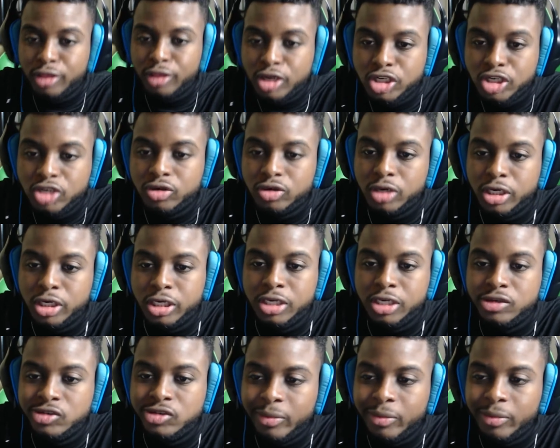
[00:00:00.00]
I thought you were gonna
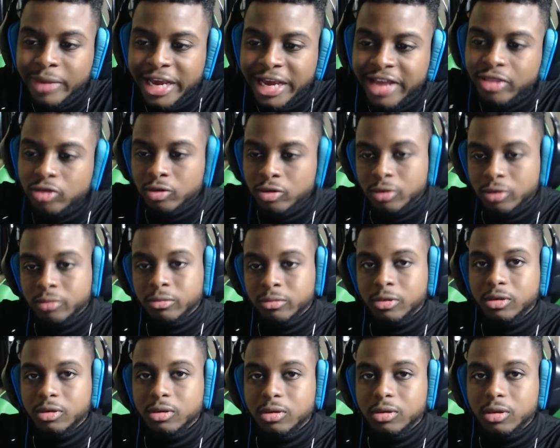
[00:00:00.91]
use the bathroom.
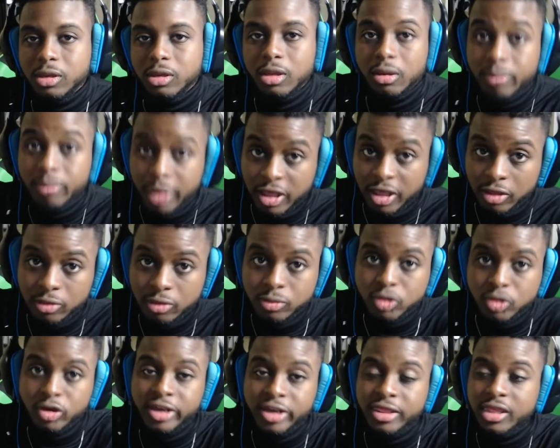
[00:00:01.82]

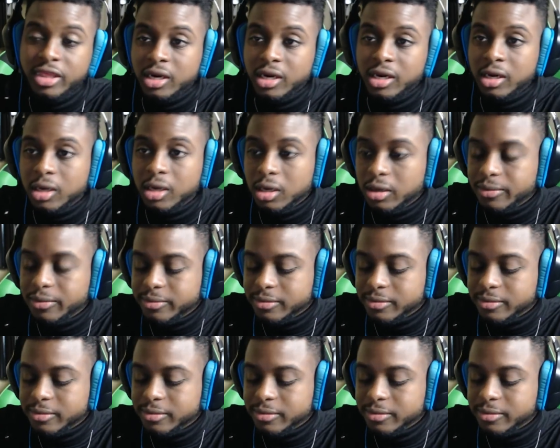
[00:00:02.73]
Bathroom's right there.